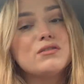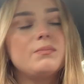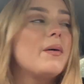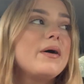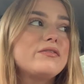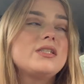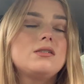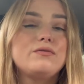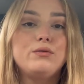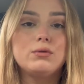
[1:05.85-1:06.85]
So my birthday is
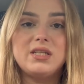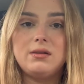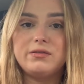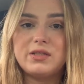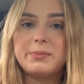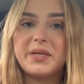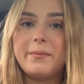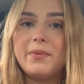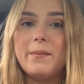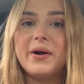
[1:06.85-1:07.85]
the 14th of September,